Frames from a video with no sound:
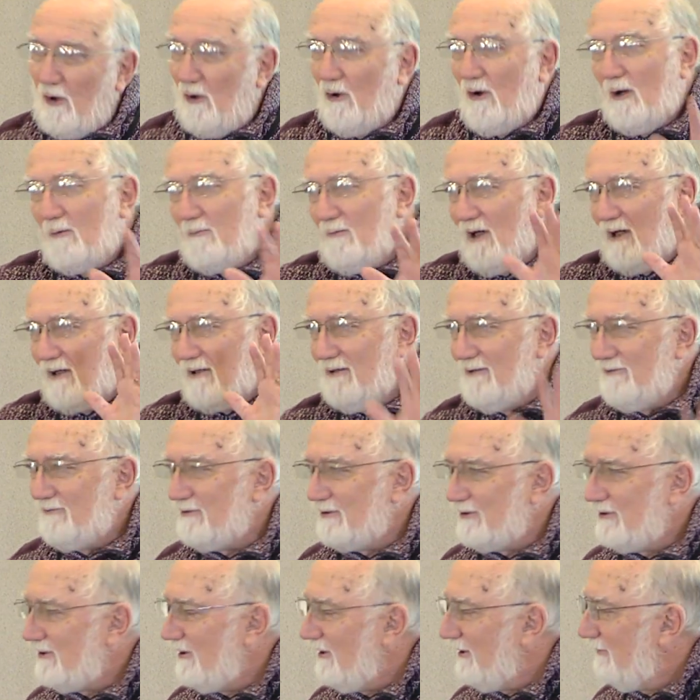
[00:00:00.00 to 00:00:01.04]
I'm not
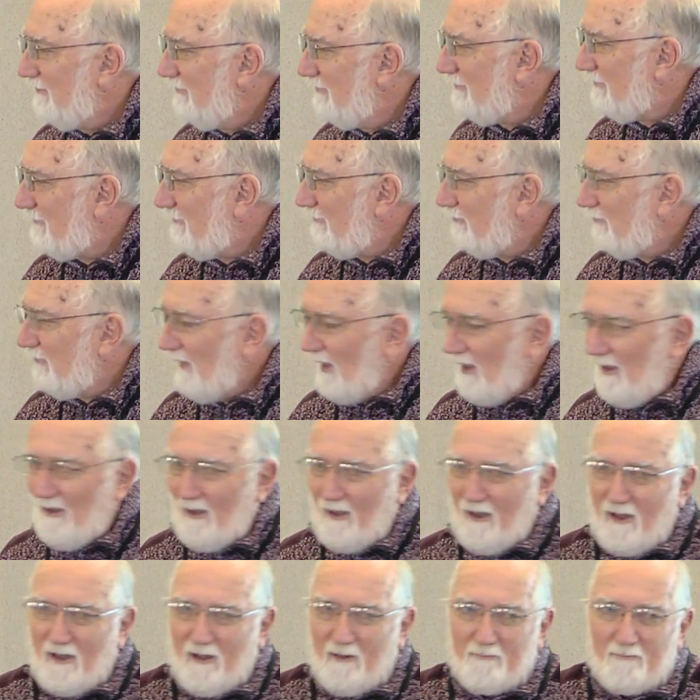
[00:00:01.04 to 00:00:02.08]
interested.
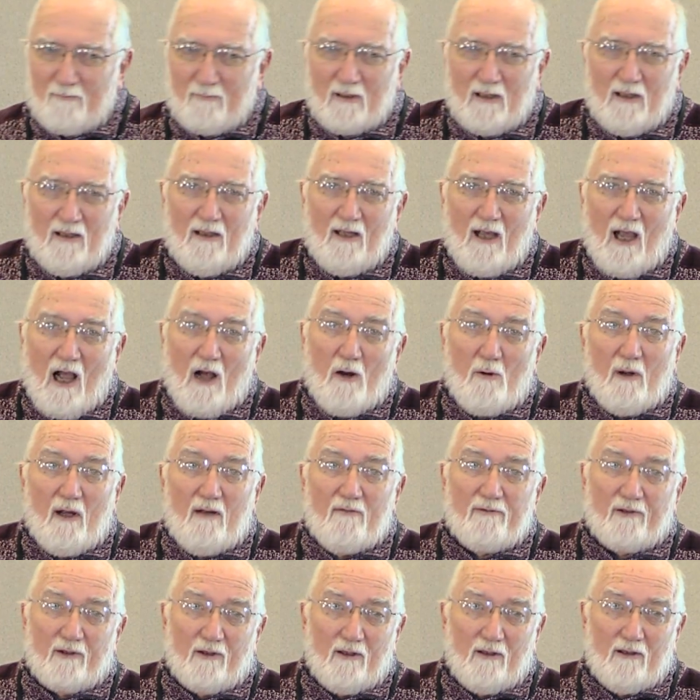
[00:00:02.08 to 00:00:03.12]

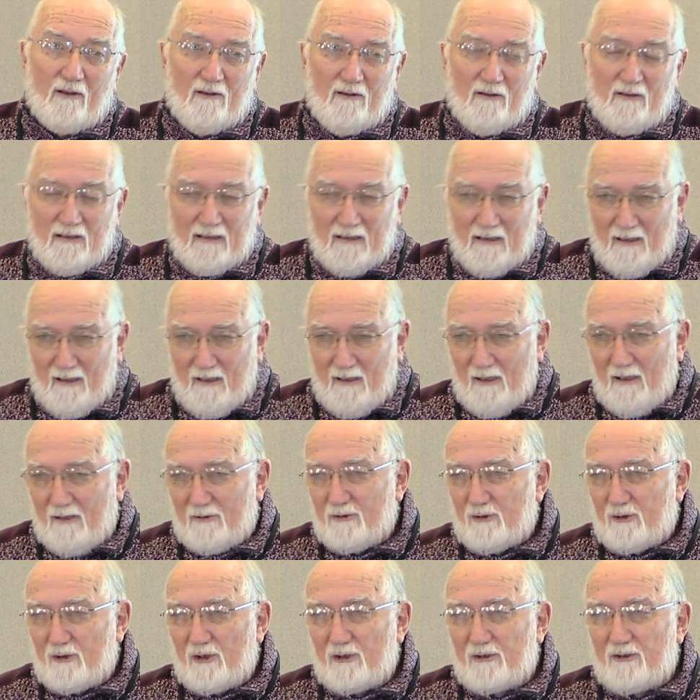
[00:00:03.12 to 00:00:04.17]
However,
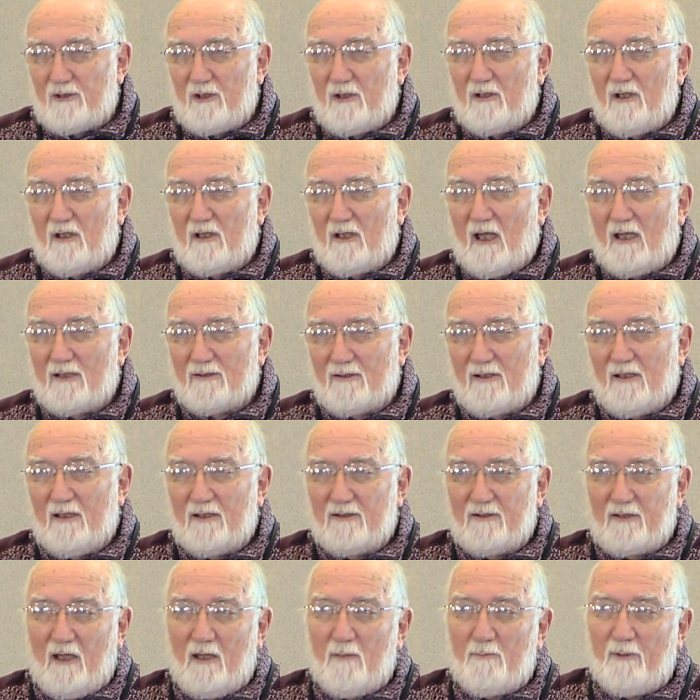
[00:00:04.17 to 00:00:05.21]
just as an
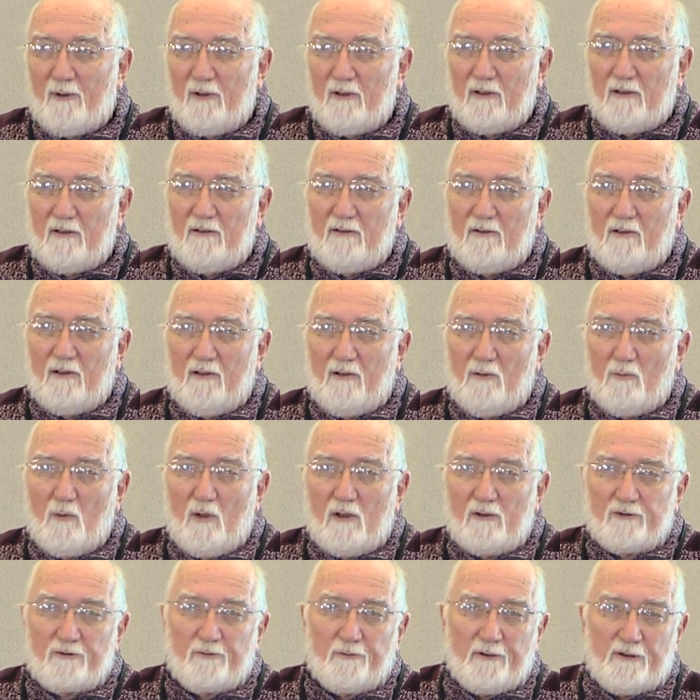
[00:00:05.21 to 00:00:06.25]
example, in the
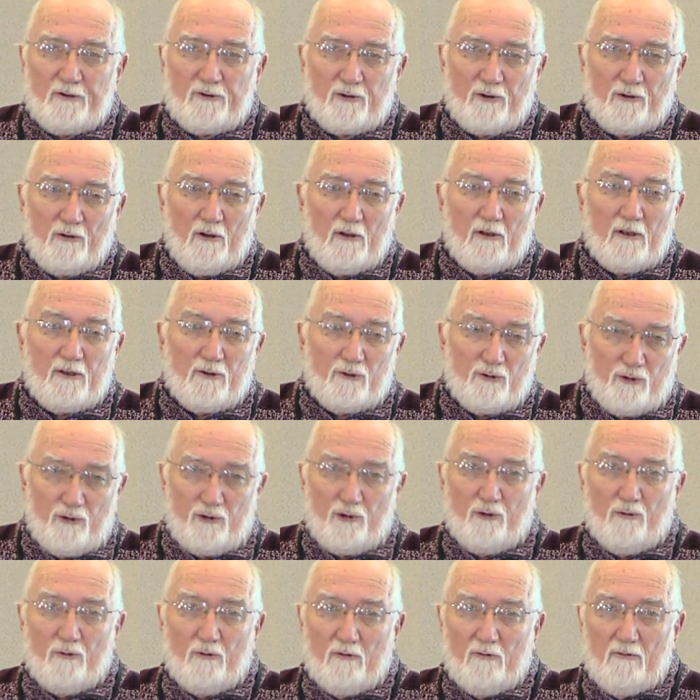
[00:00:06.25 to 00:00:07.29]
Wall Street Journal in
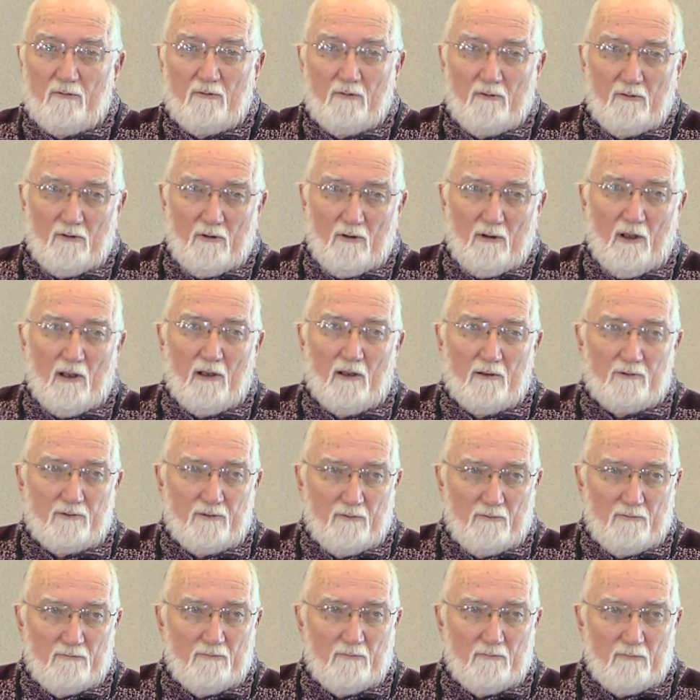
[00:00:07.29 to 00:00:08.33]
June
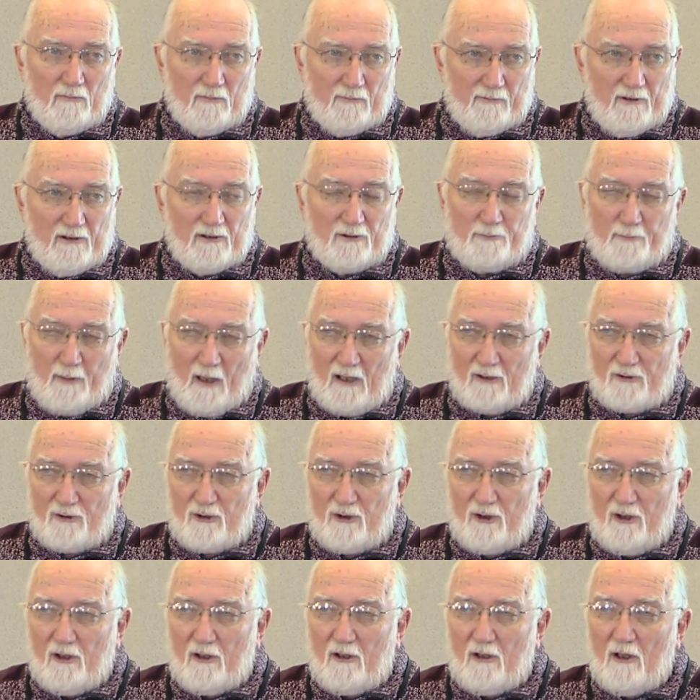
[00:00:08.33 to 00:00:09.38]
this past
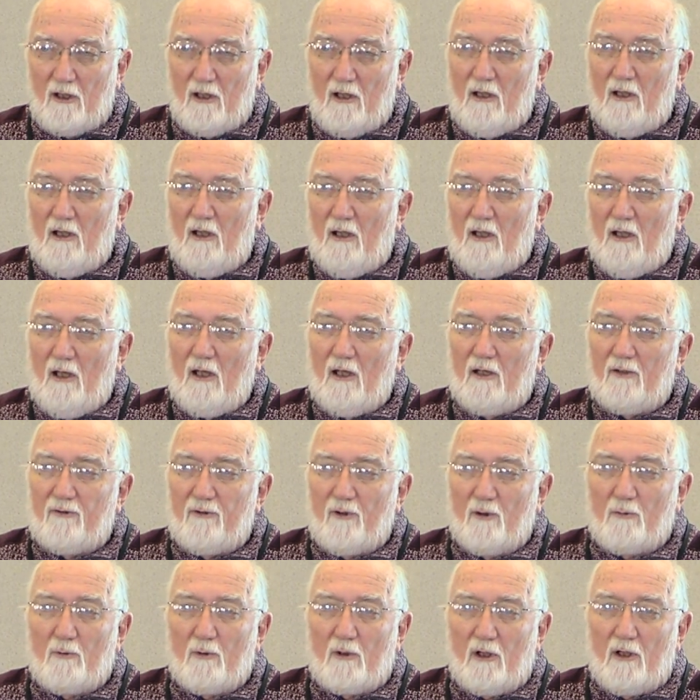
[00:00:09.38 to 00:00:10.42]
year,
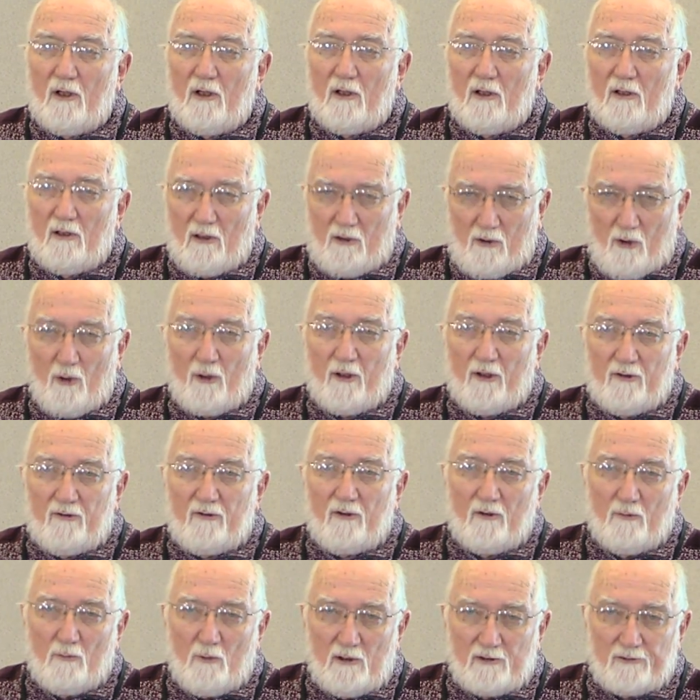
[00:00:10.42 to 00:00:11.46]
there were, according to
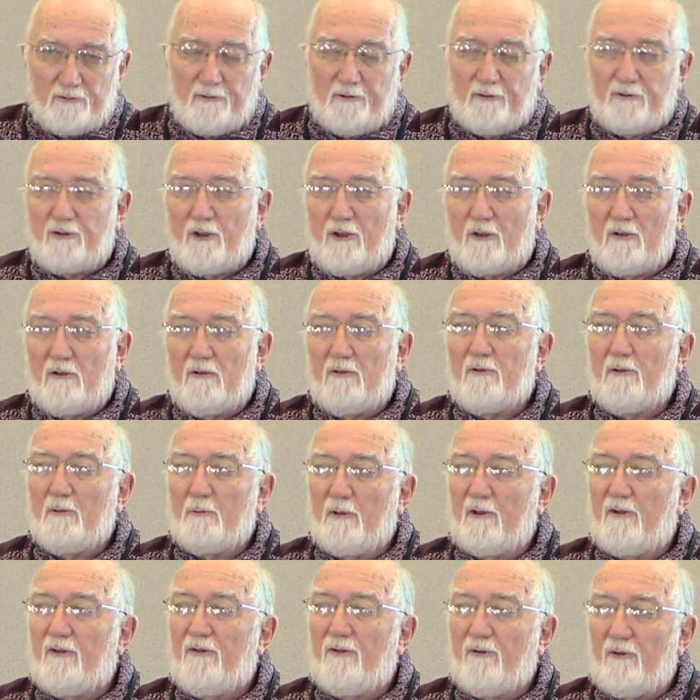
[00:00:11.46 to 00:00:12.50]
the Wall Street Journal, there
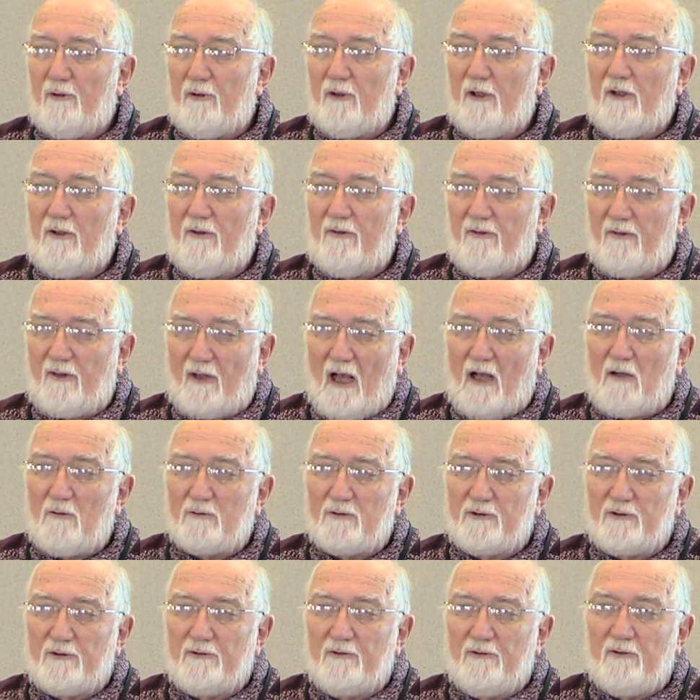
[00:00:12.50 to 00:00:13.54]
were
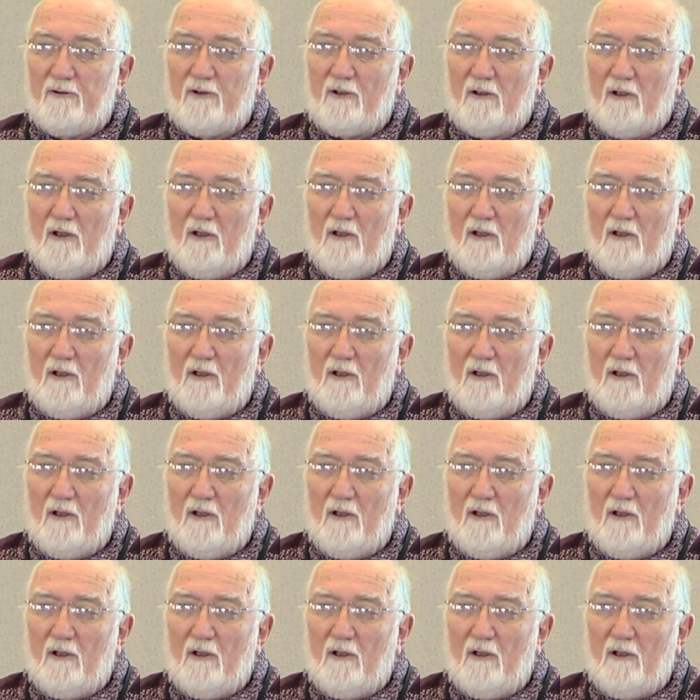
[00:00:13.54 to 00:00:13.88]
30,000